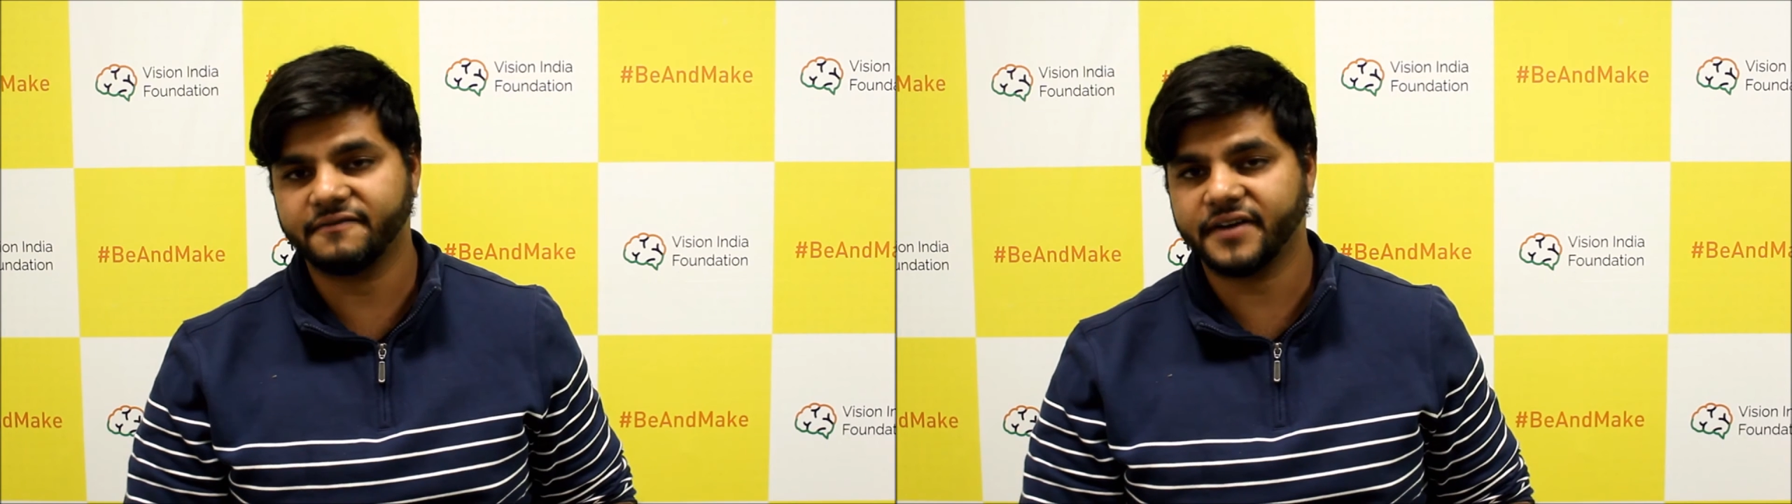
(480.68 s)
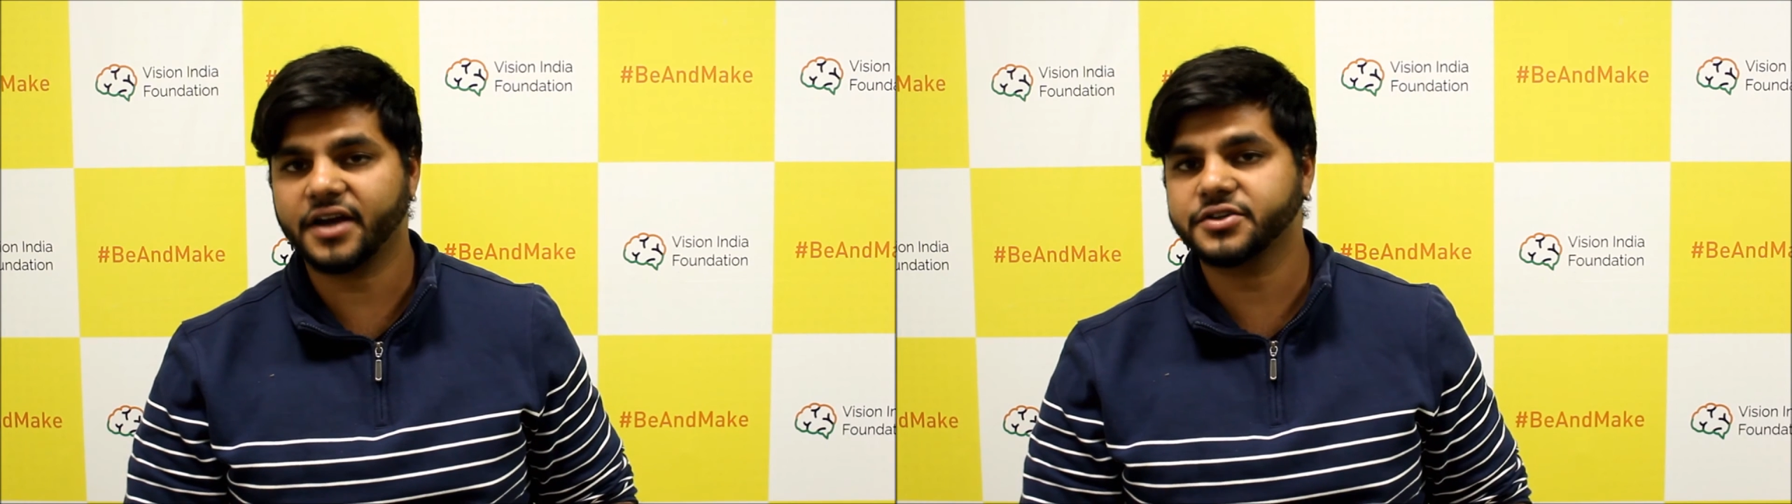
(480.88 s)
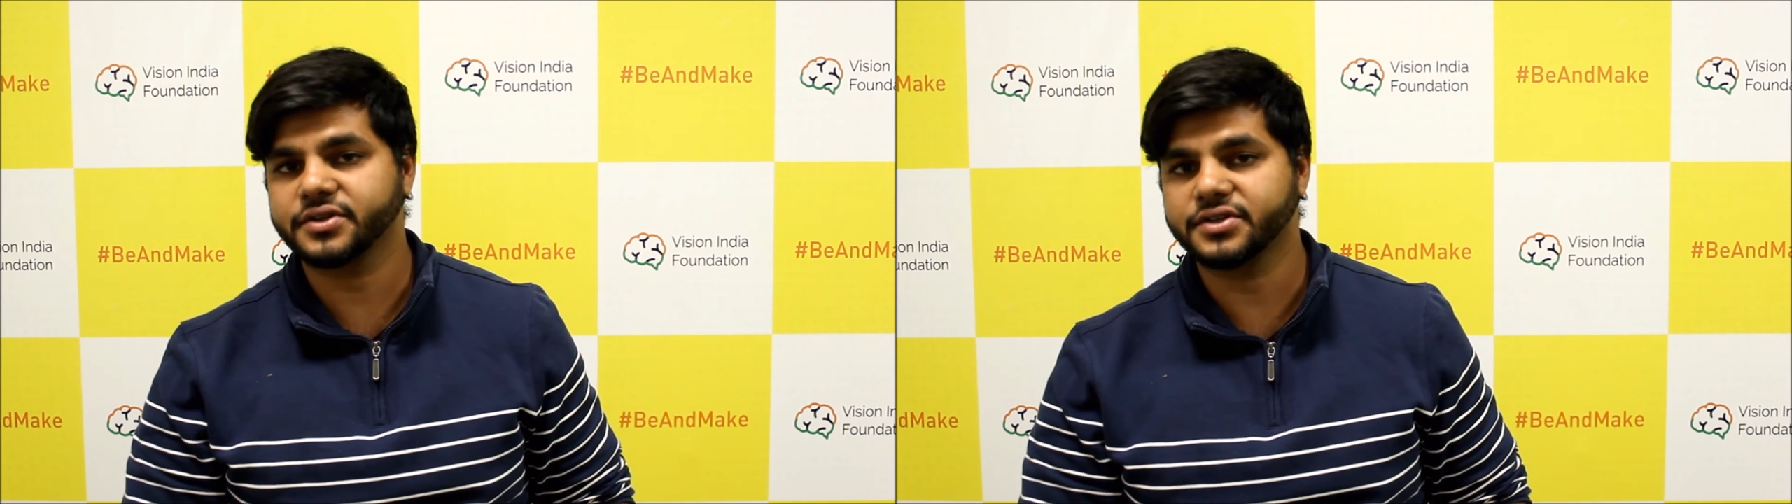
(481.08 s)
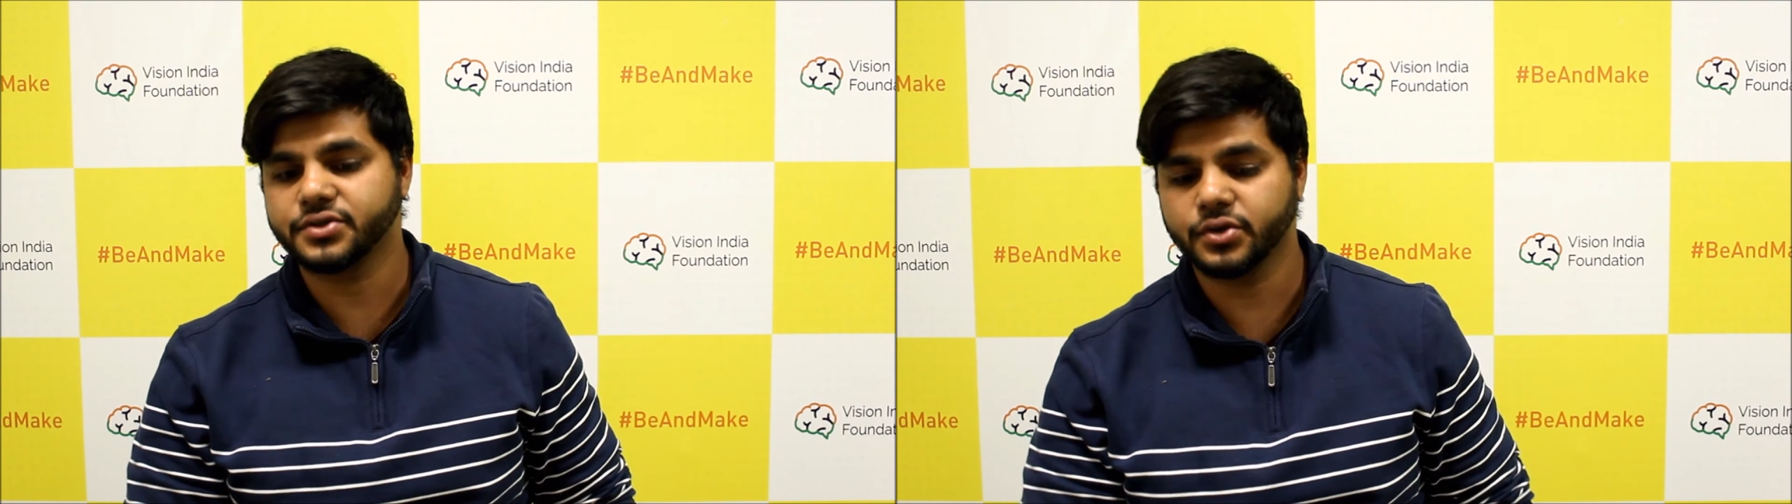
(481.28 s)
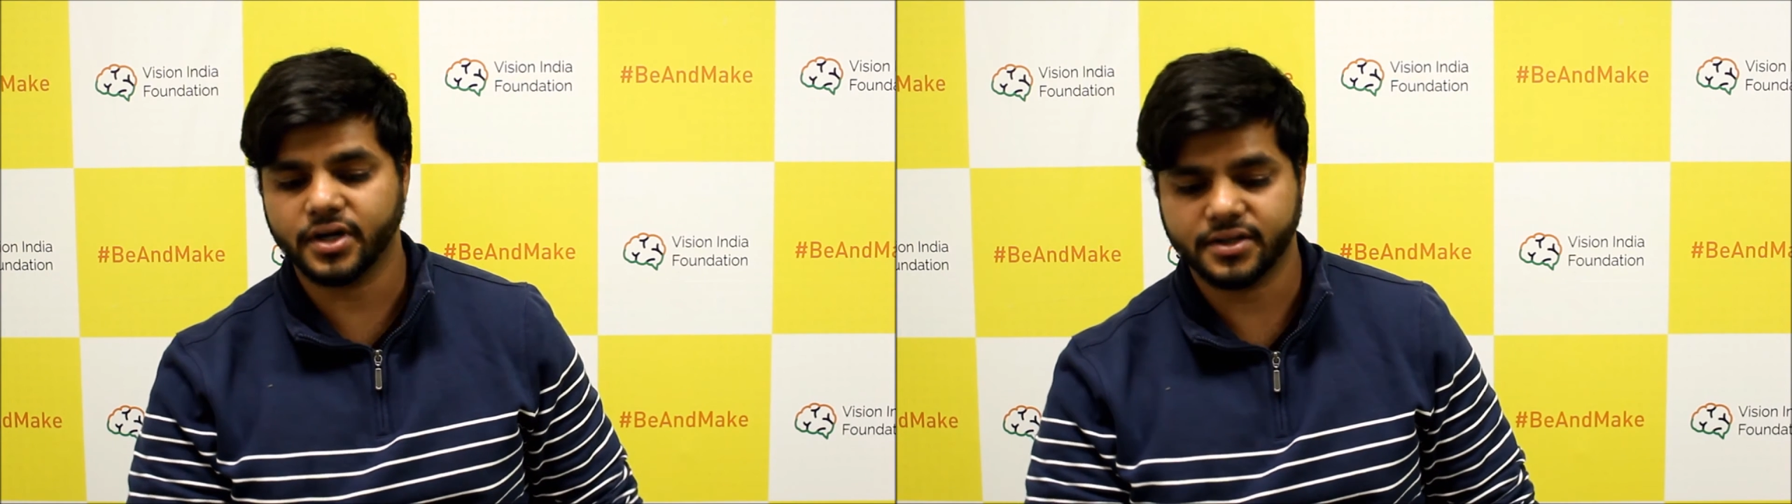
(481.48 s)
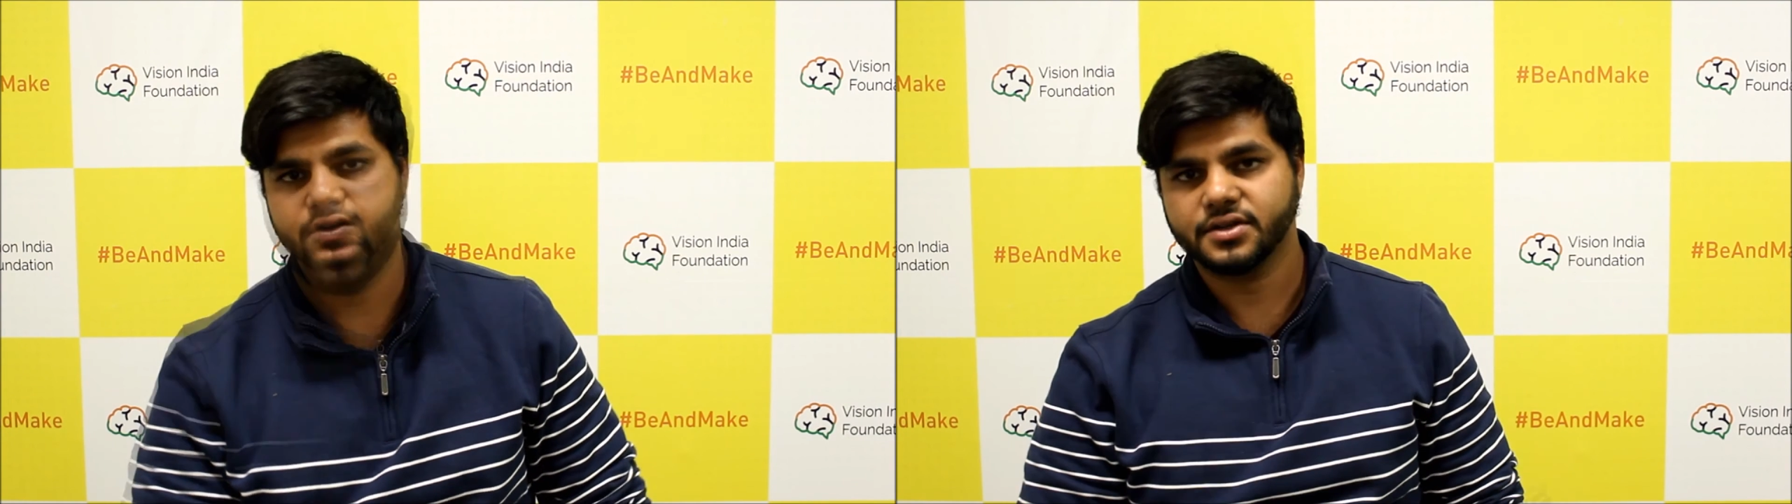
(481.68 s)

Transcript: a factory in Surat.